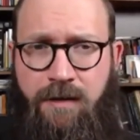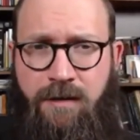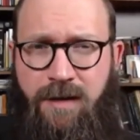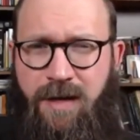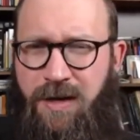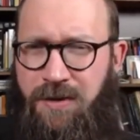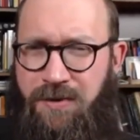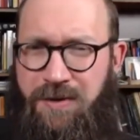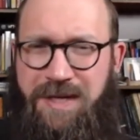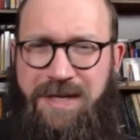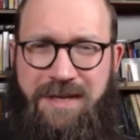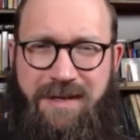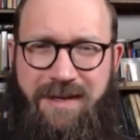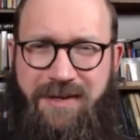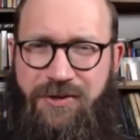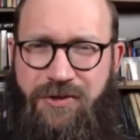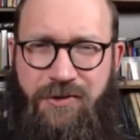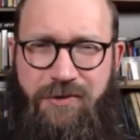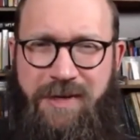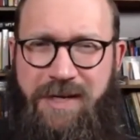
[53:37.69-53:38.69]
No, that's
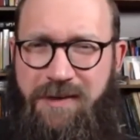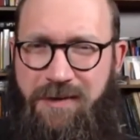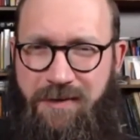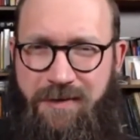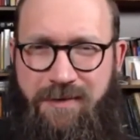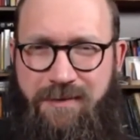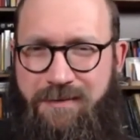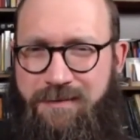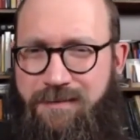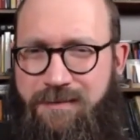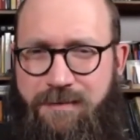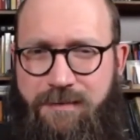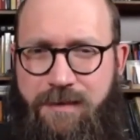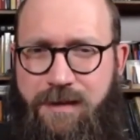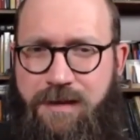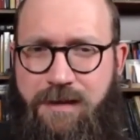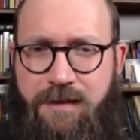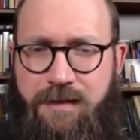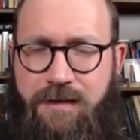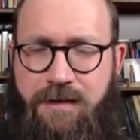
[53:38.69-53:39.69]
not true either.
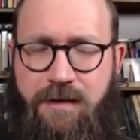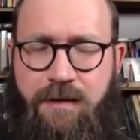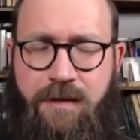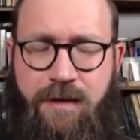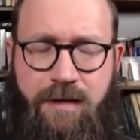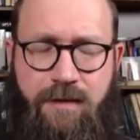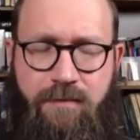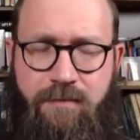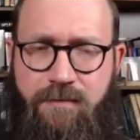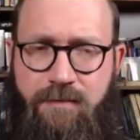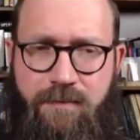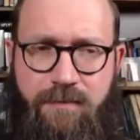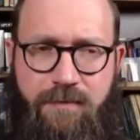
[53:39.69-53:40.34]
It's a silly